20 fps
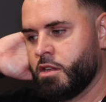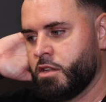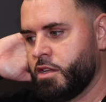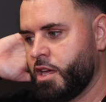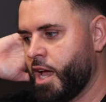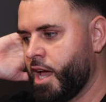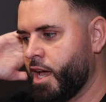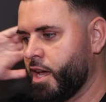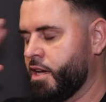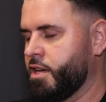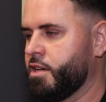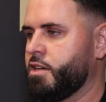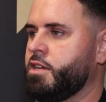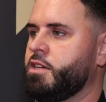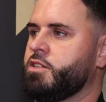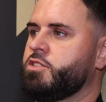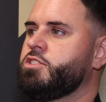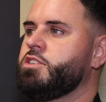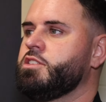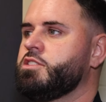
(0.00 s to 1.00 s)
Yeah,
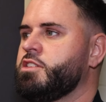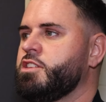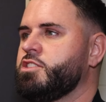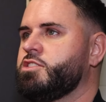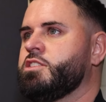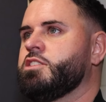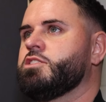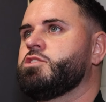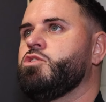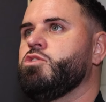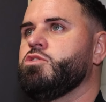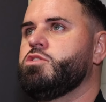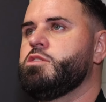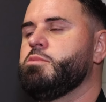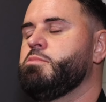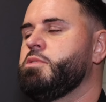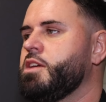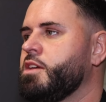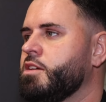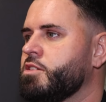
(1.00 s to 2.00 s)
it's just, listen, it's good
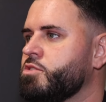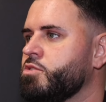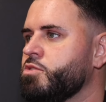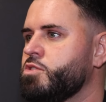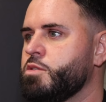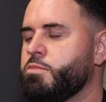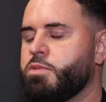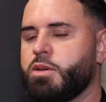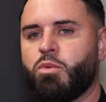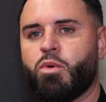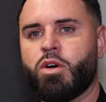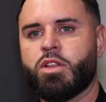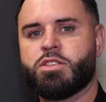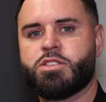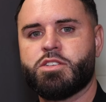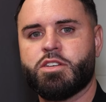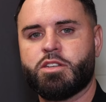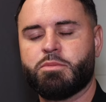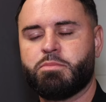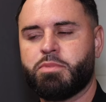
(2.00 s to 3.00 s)
to be, good to be
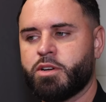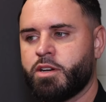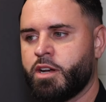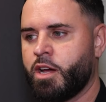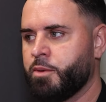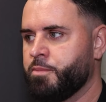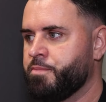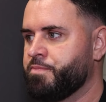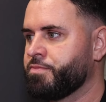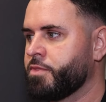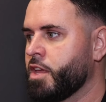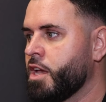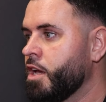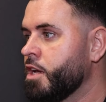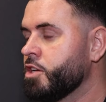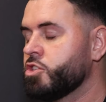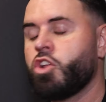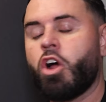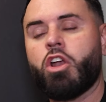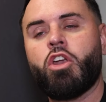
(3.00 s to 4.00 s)
wanted, but no,
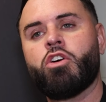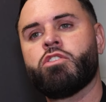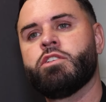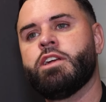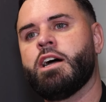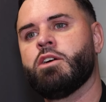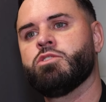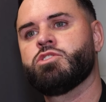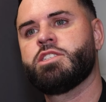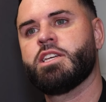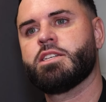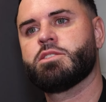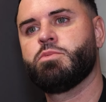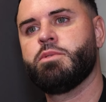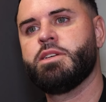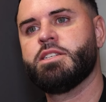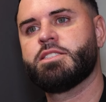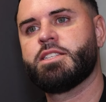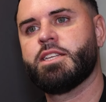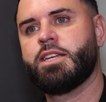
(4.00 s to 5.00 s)
not long now, six
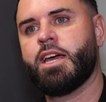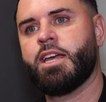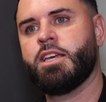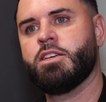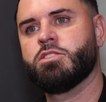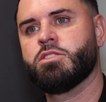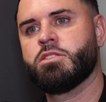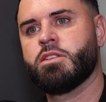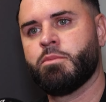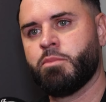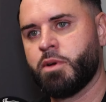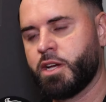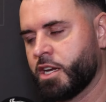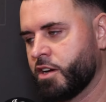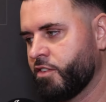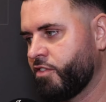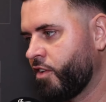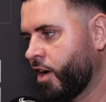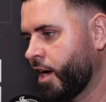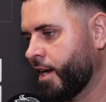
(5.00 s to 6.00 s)
weeks today, then we're going
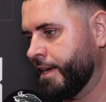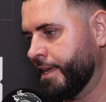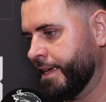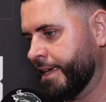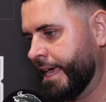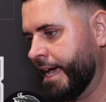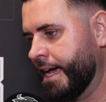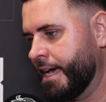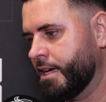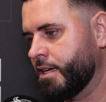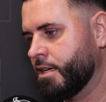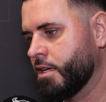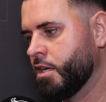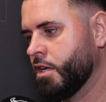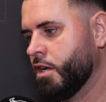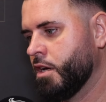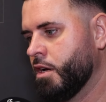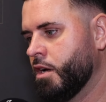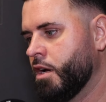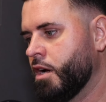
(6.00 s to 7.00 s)
to finally get
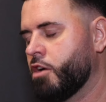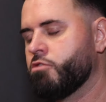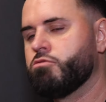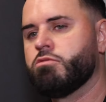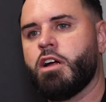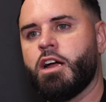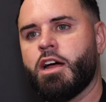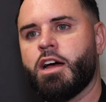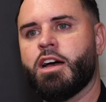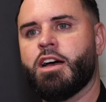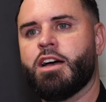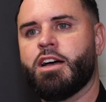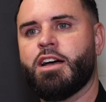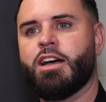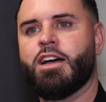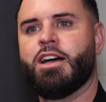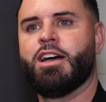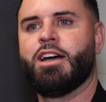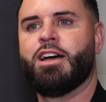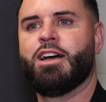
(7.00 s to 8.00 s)
a, uh,
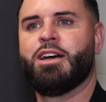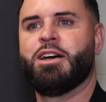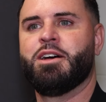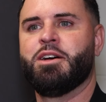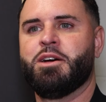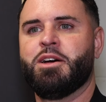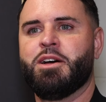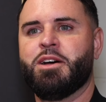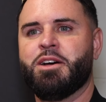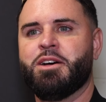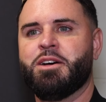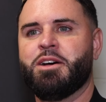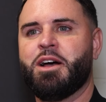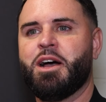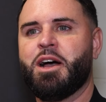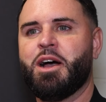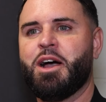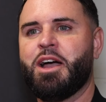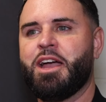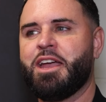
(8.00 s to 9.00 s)
uh,
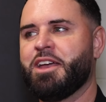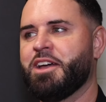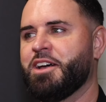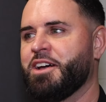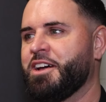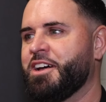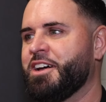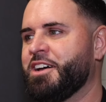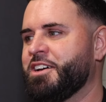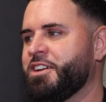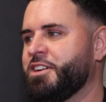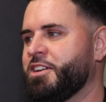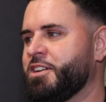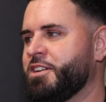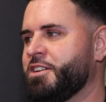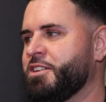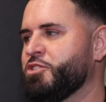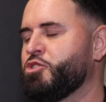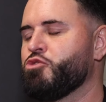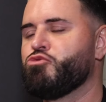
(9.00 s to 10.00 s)
a, uh,
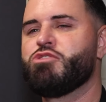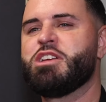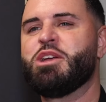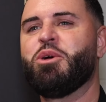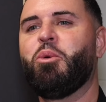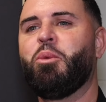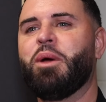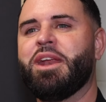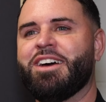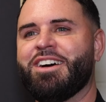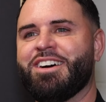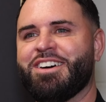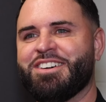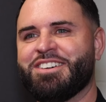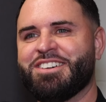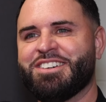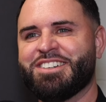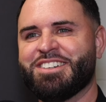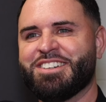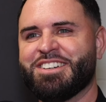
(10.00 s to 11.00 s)
the real winner.
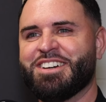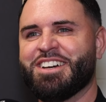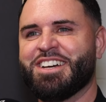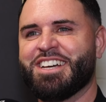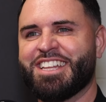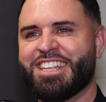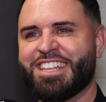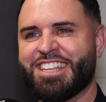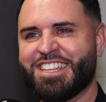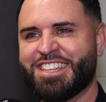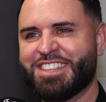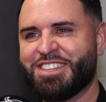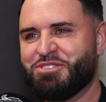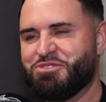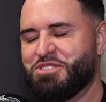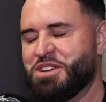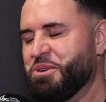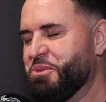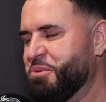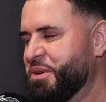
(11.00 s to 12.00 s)
The real winner. The
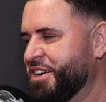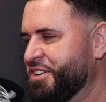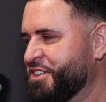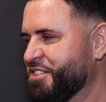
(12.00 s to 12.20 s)
real winner.